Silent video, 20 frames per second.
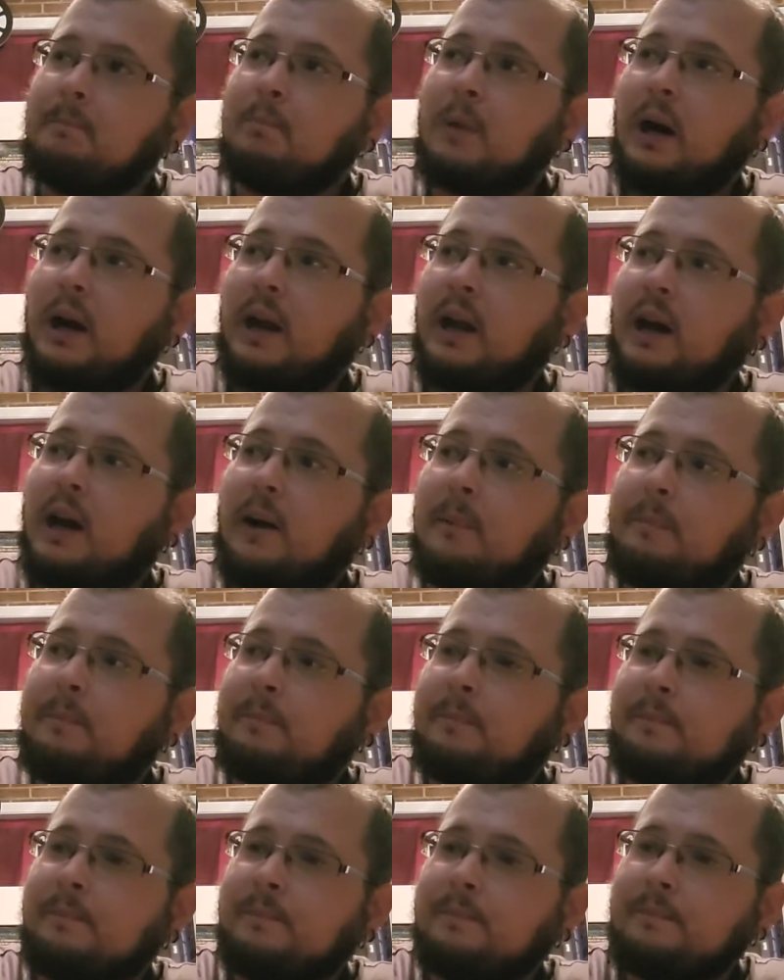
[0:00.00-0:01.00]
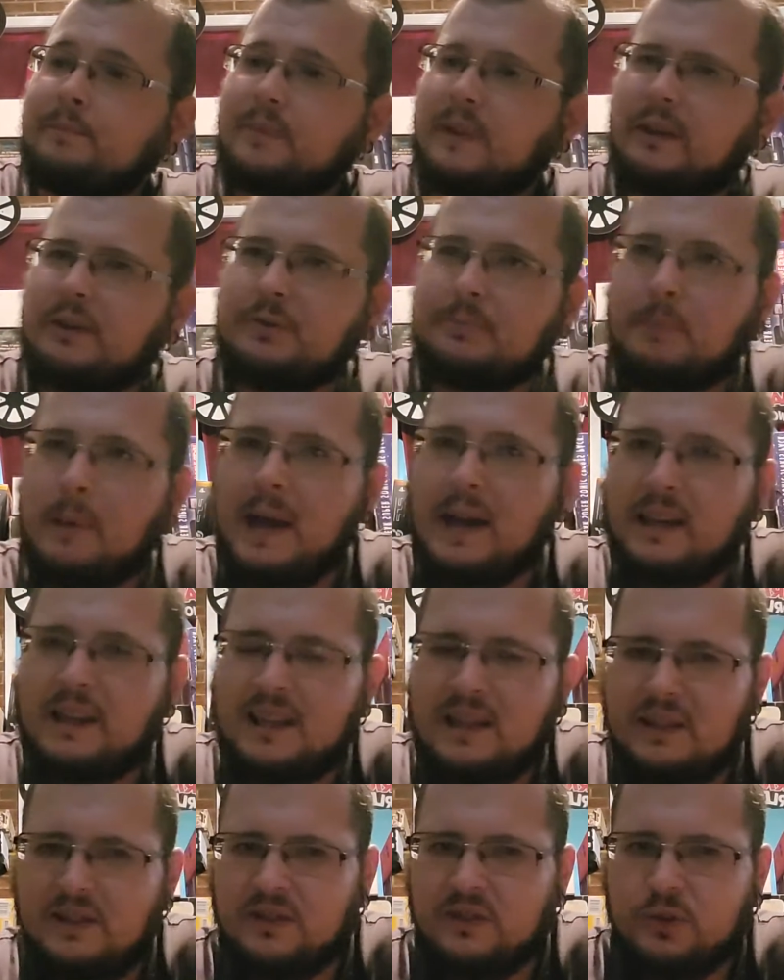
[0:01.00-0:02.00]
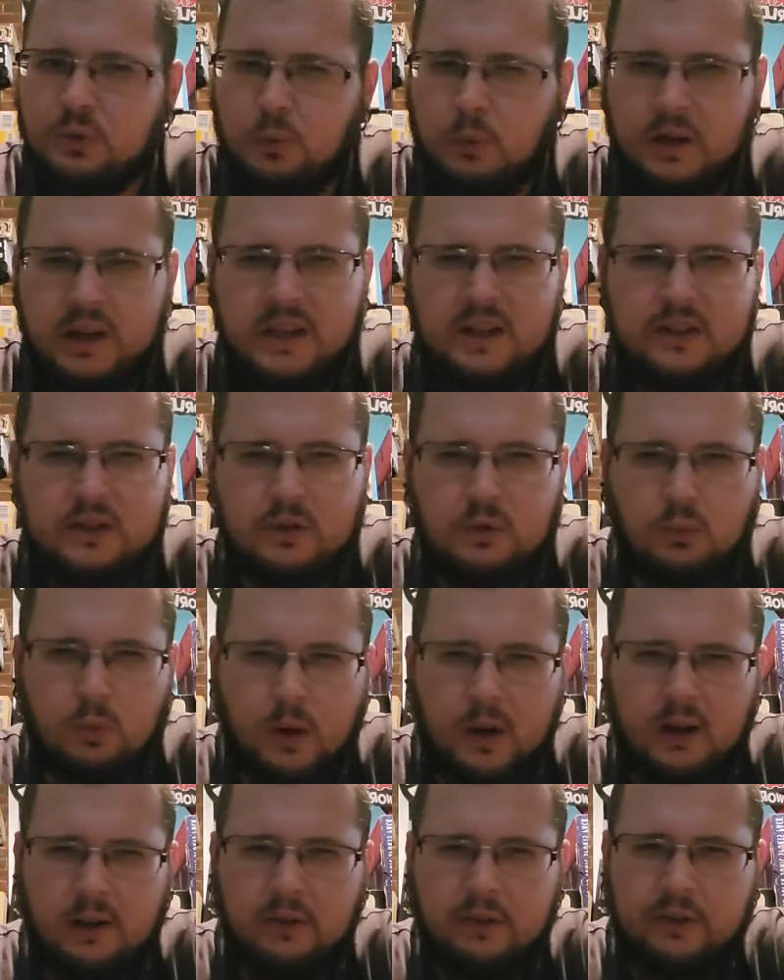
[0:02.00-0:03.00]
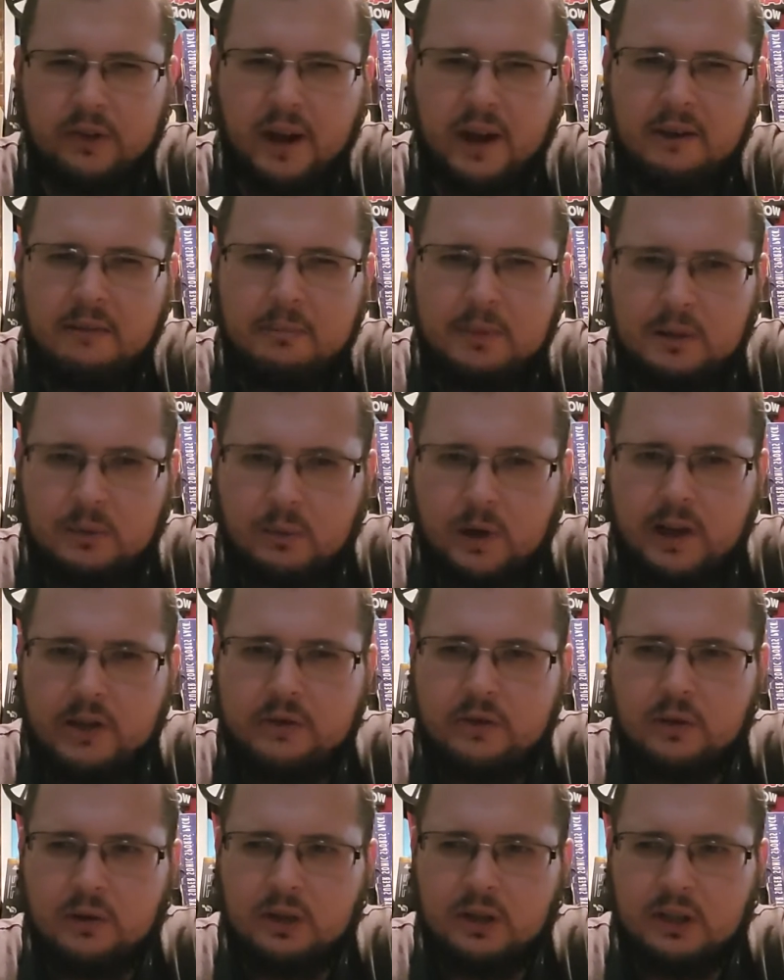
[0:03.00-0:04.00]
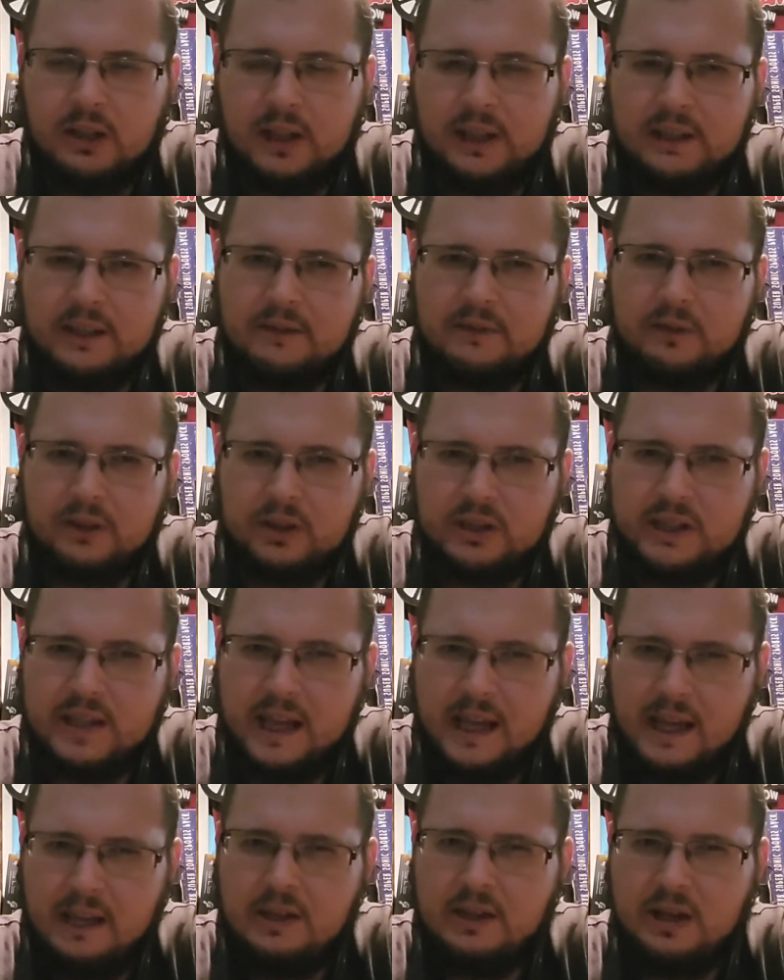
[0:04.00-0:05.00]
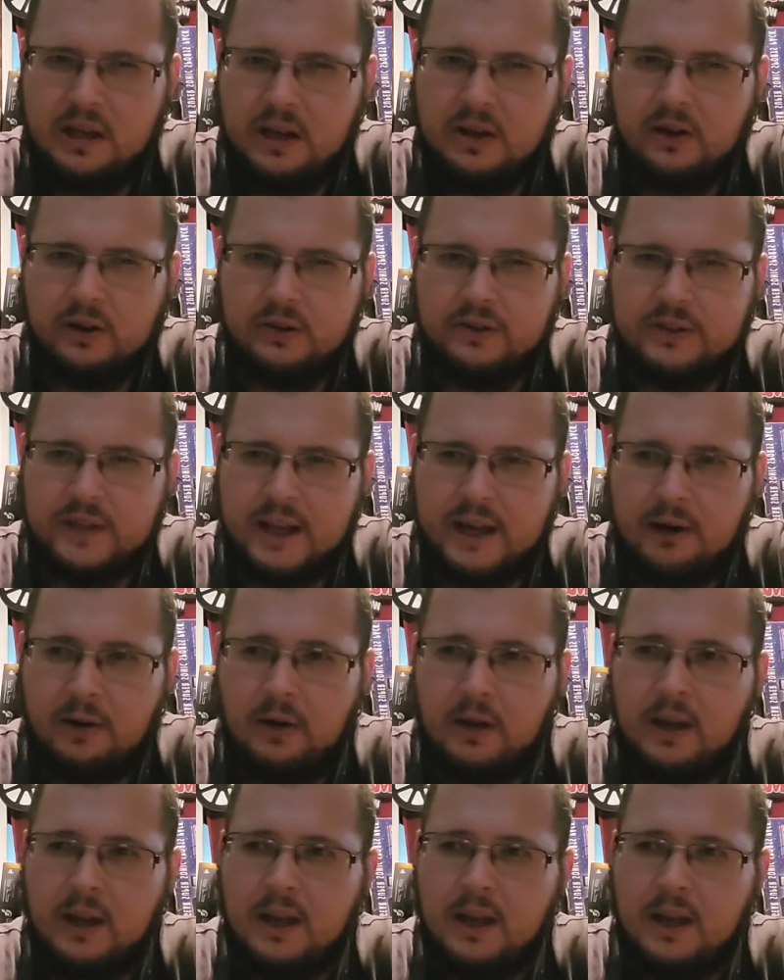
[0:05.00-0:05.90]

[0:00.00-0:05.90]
But that was back in 2012, so I've been retro collecting for 10 years now.